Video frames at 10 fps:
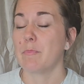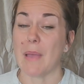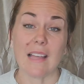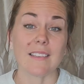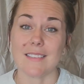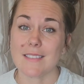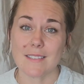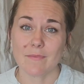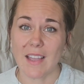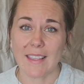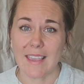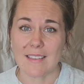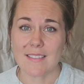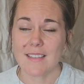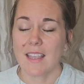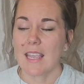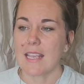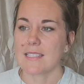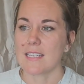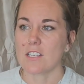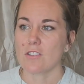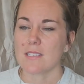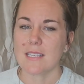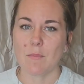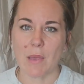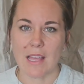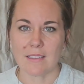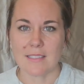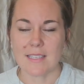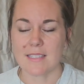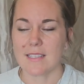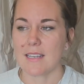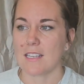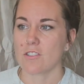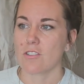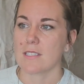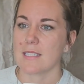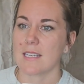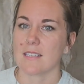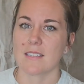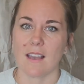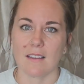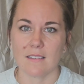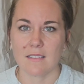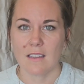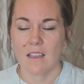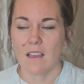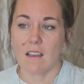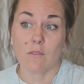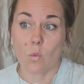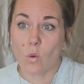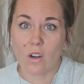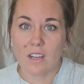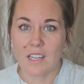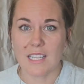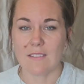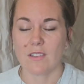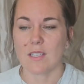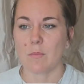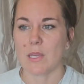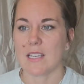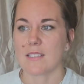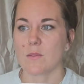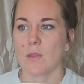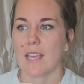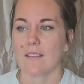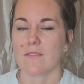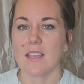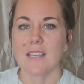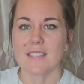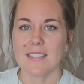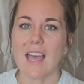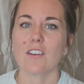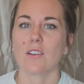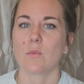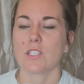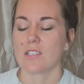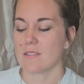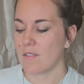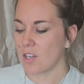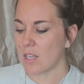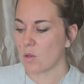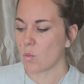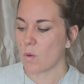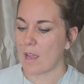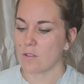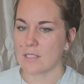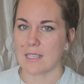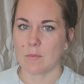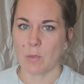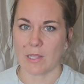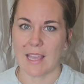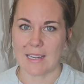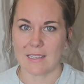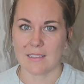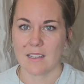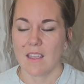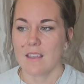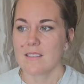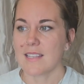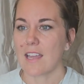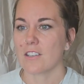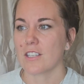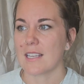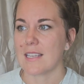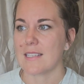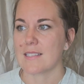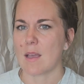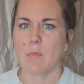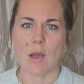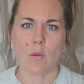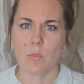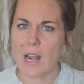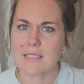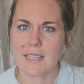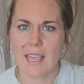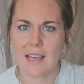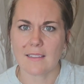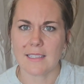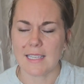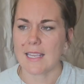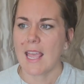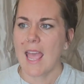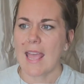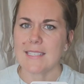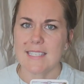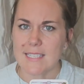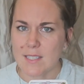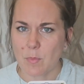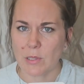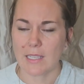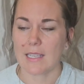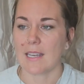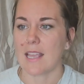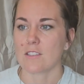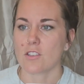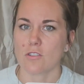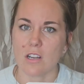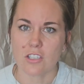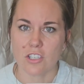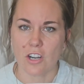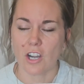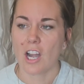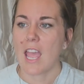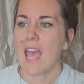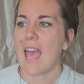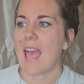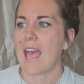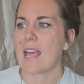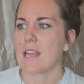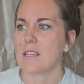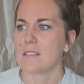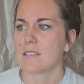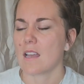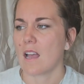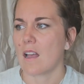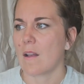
Balance, I guess. It's an interesting balance. It's an interesting tug of war, even because we have Saturn, which is a very grounded planet. Saturn is about practicality and discipline and structure and